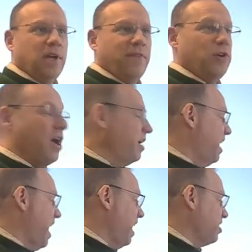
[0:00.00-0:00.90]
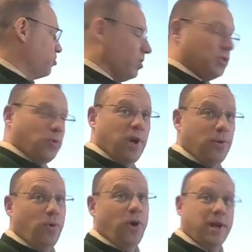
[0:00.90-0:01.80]
If you had an extra
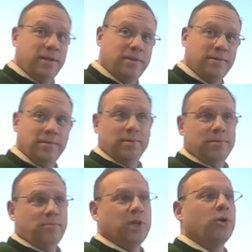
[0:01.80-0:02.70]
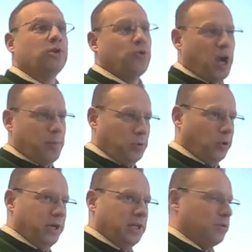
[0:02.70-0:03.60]
21, they call
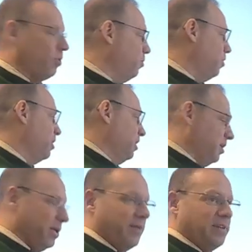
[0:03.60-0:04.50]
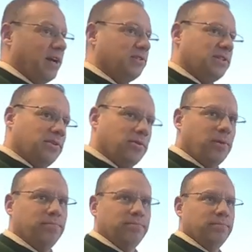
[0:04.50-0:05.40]
triploidy 21, you'd have Down
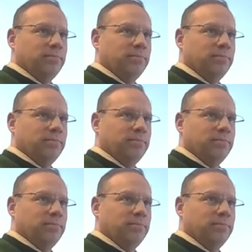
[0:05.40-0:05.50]
syndrome.